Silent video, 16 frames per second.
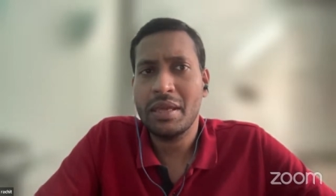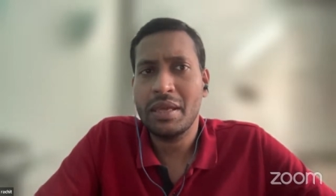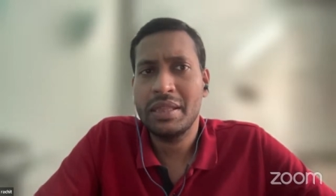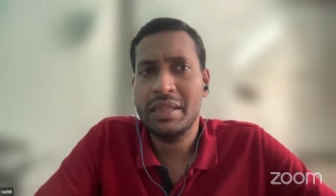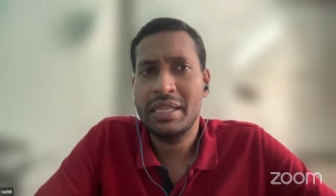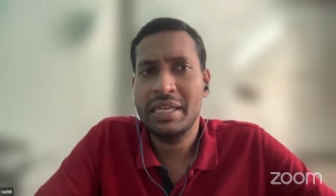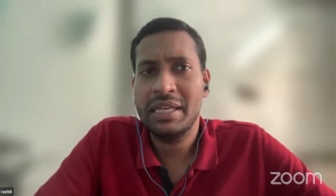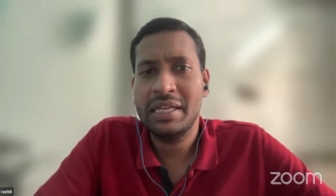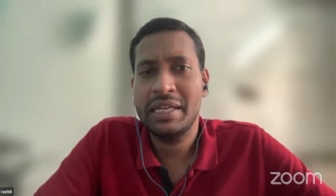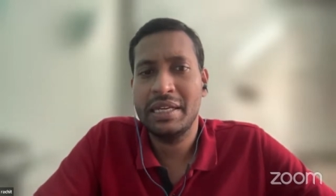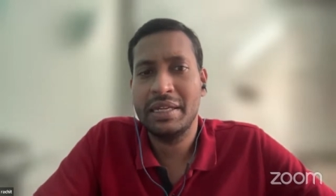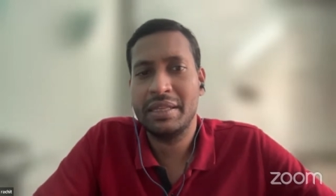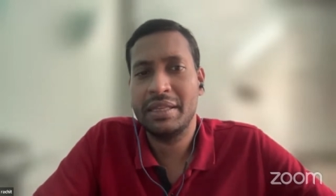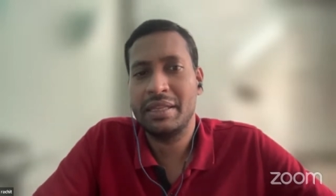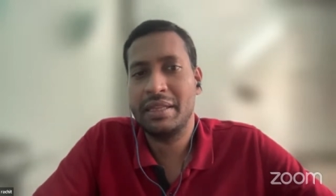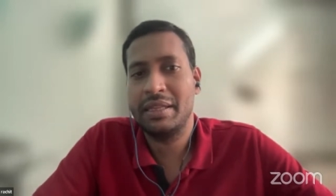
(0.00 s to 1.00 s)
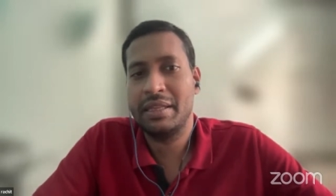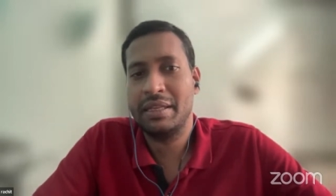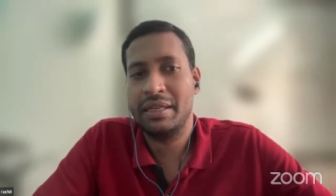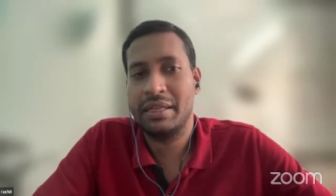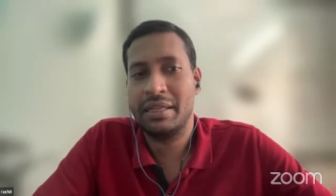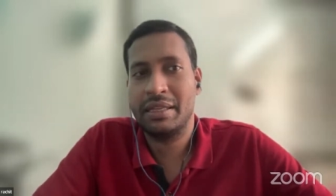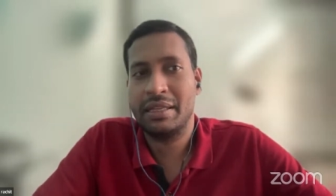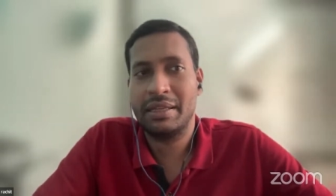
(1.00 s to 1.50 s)
the
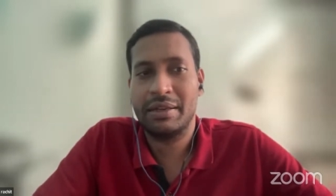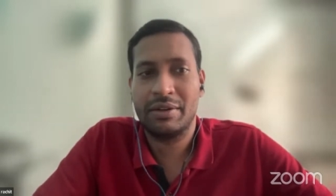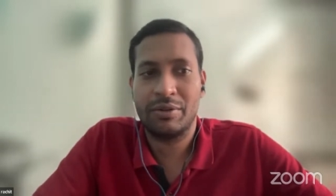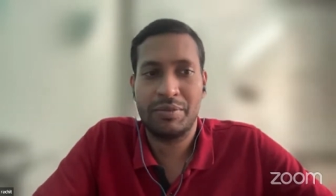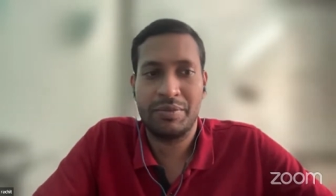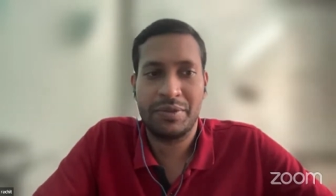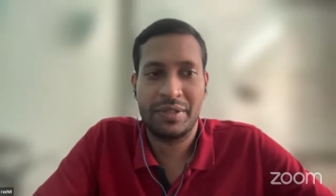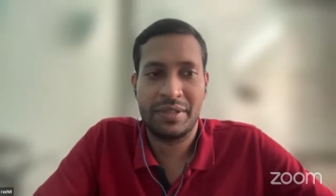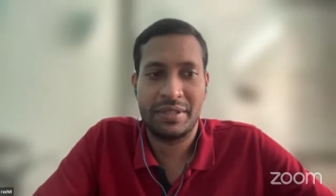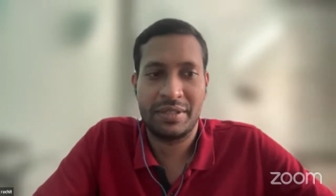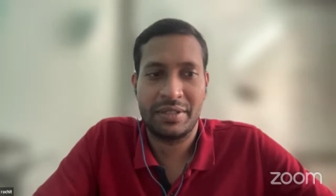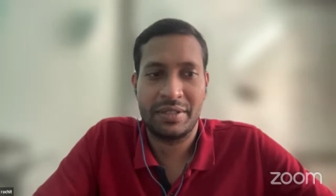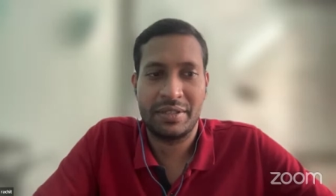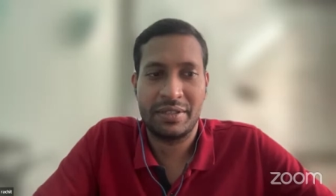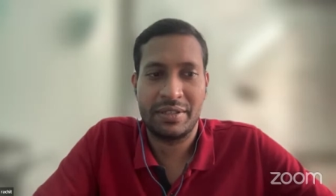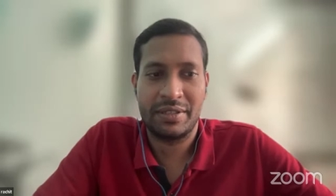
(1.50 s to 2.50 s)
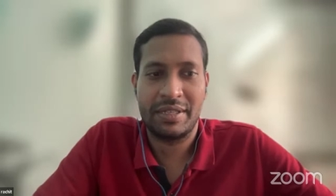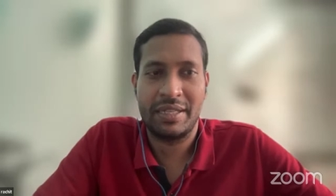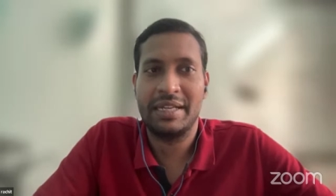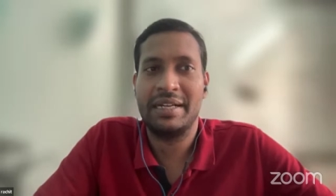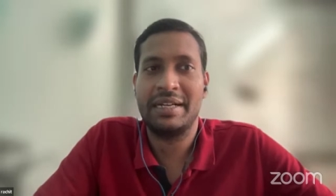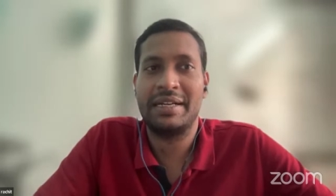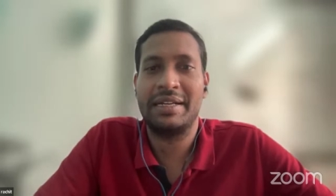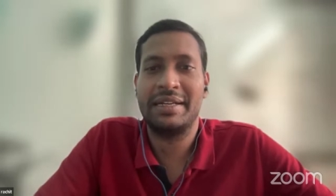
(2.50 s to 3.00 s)
lectures.
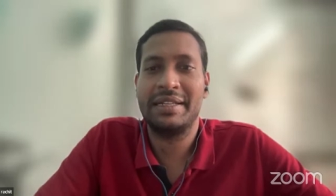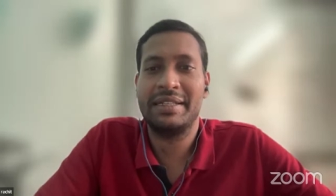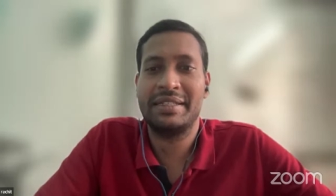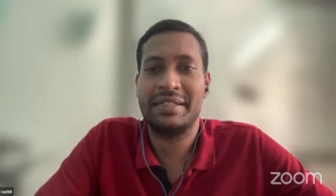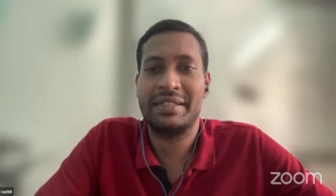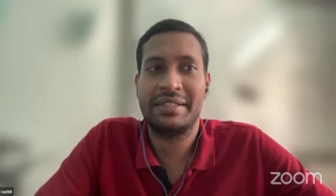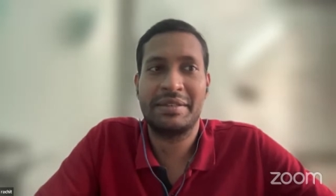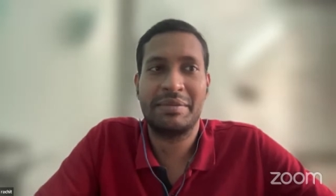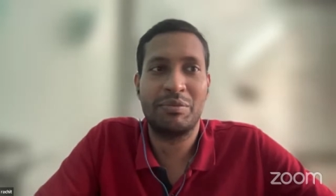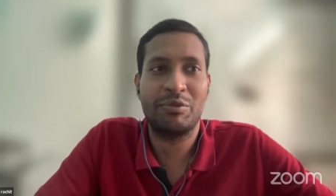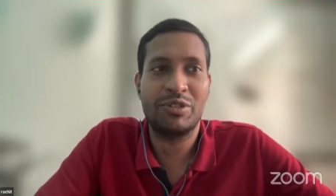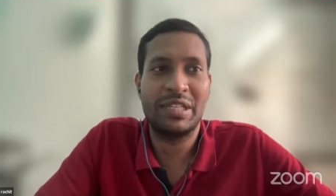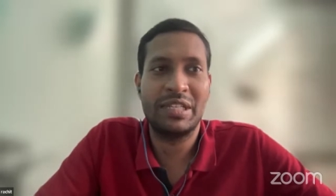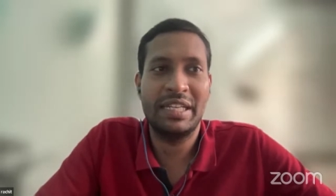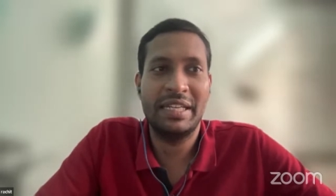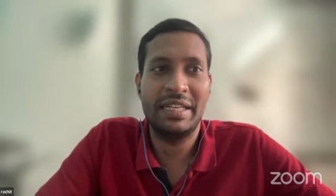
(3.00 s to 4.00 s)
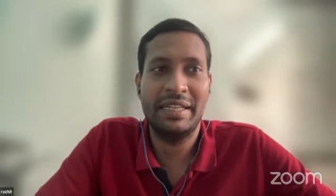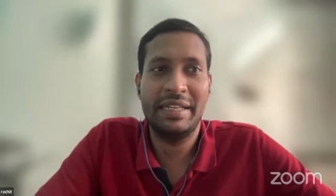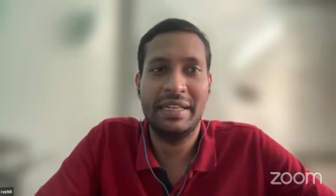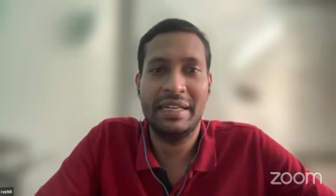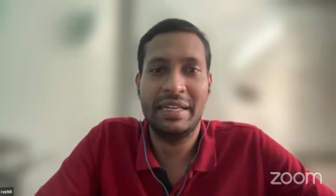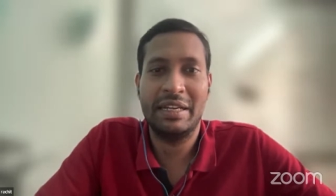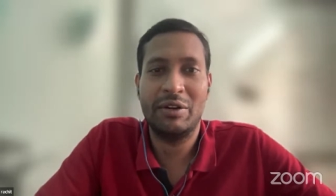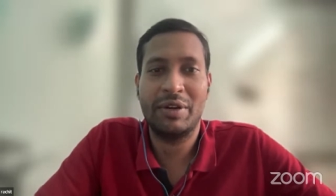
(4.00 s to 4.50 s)
It's
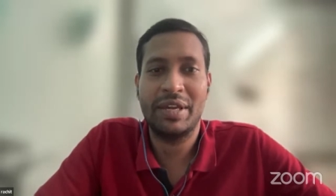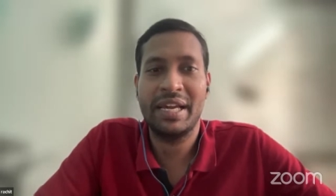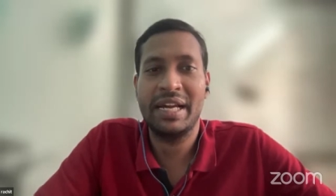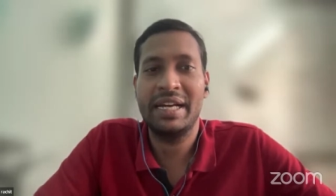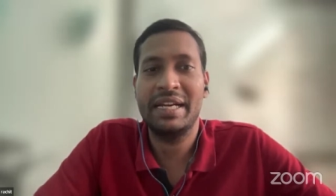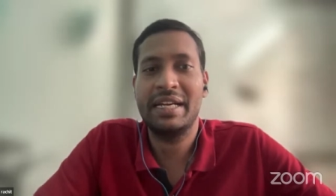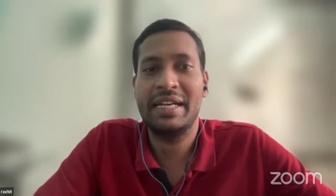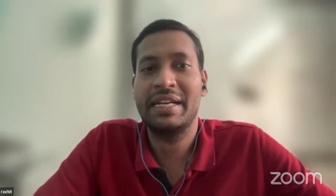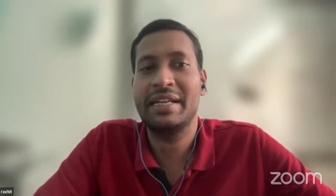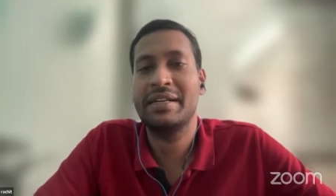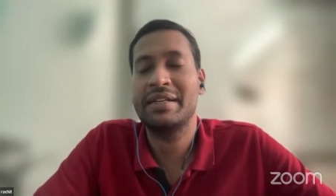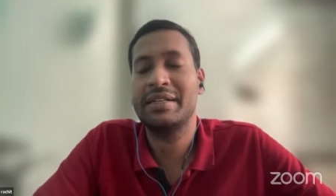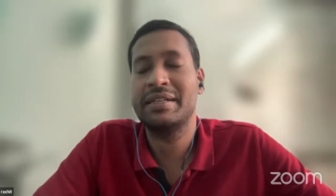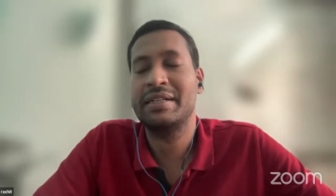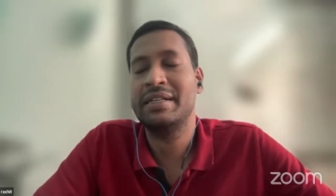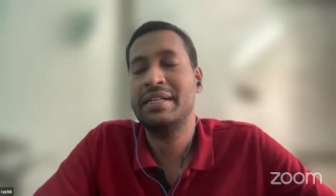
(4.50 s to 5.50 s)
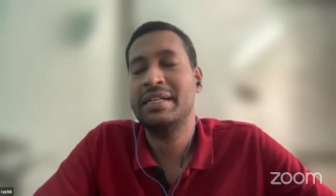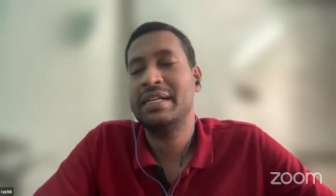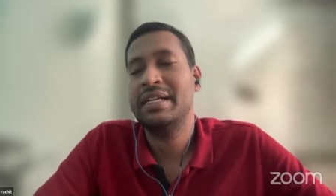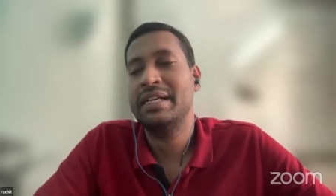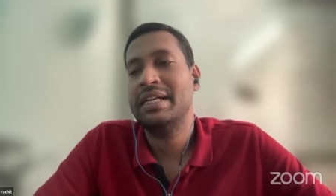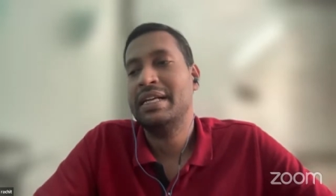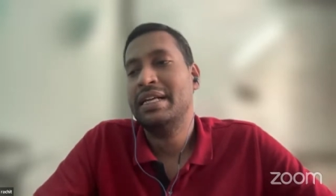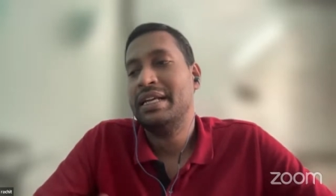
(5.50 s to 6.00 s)
mostly looking at the
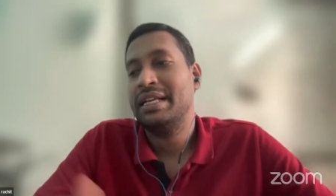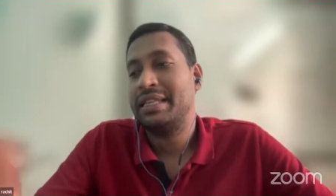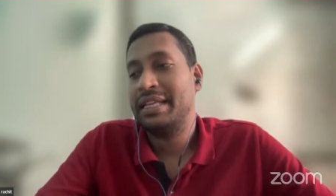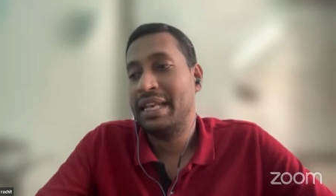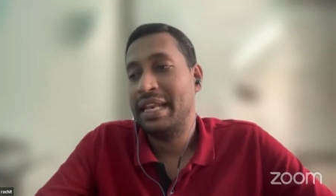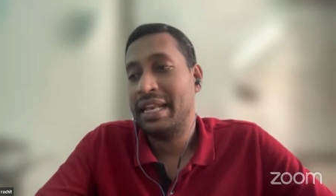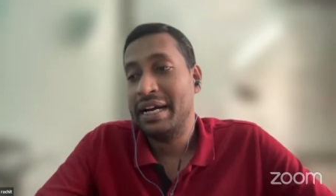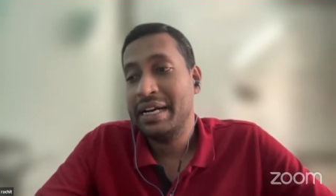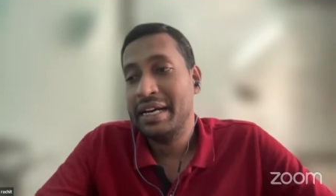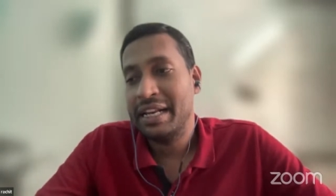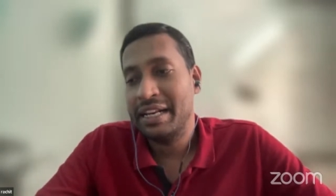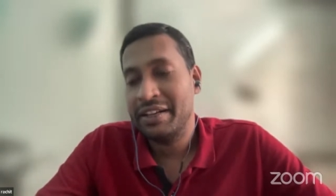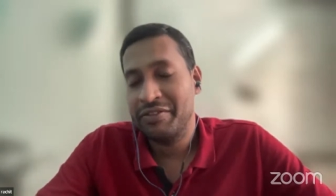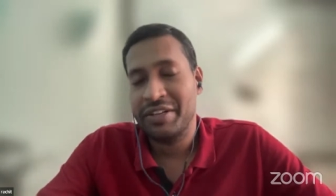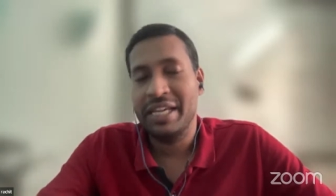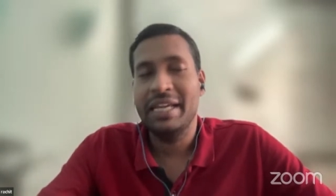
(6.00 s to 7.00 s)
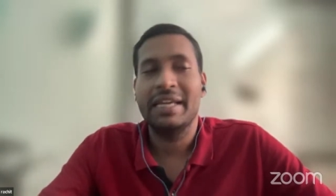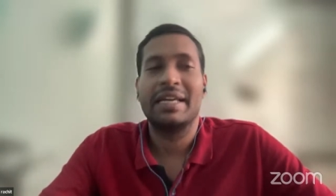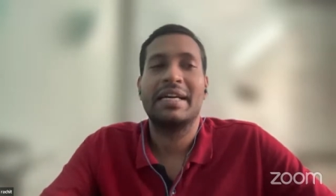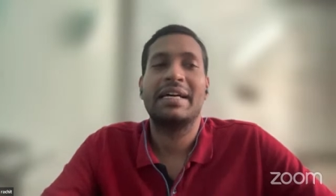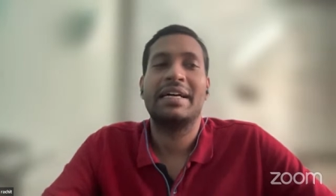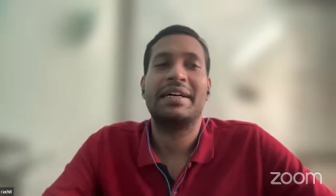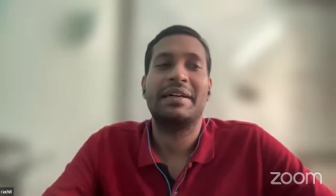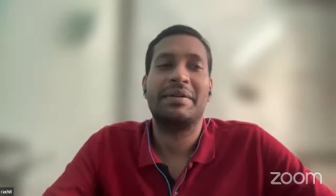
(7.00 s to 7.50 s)
lung delivery.
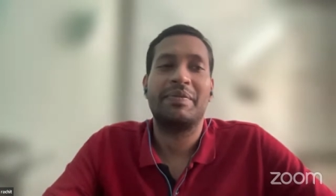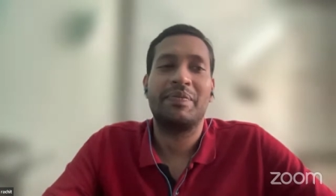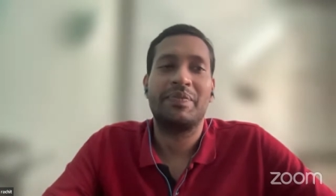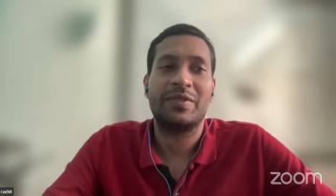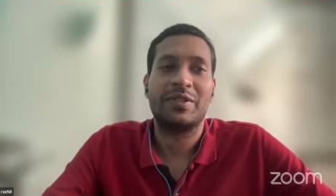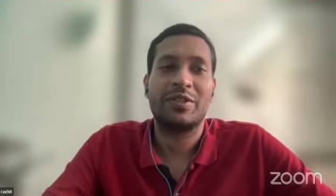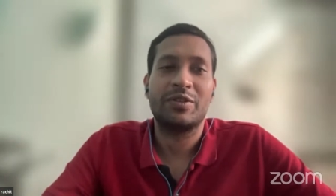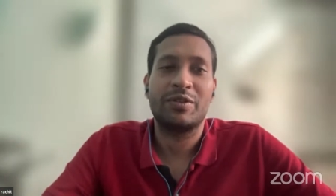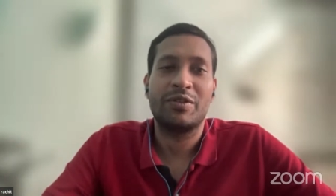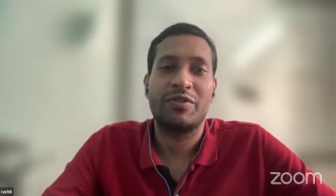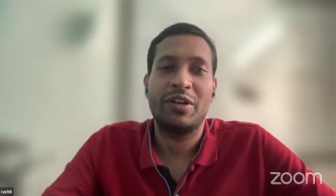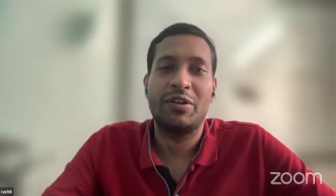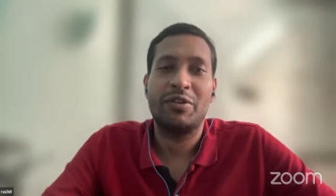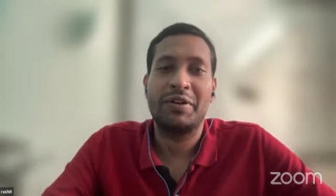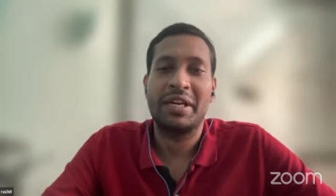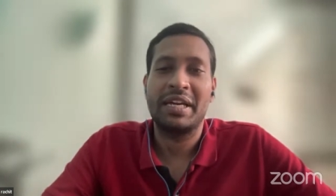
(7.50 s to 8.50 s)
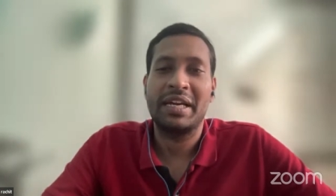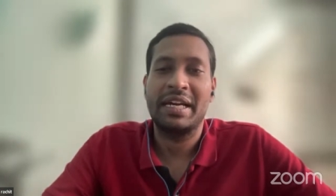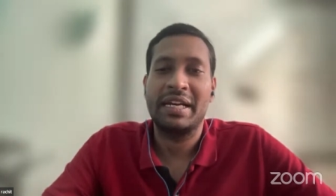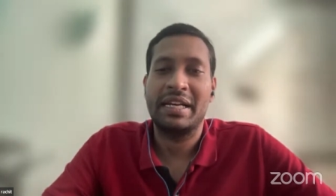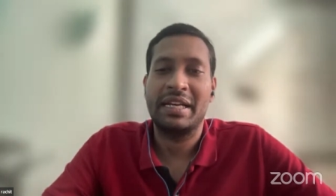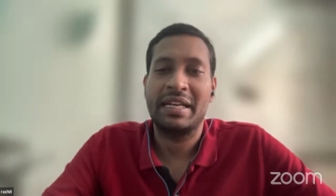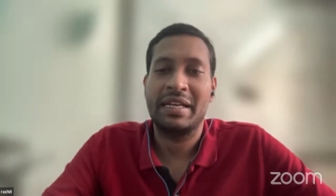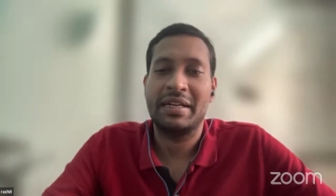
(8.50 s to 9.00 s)
So if you're looking
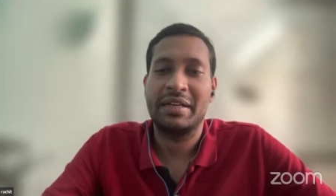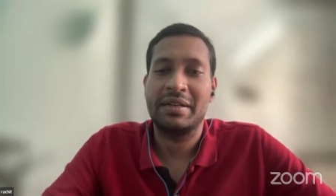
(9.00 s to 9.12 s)
at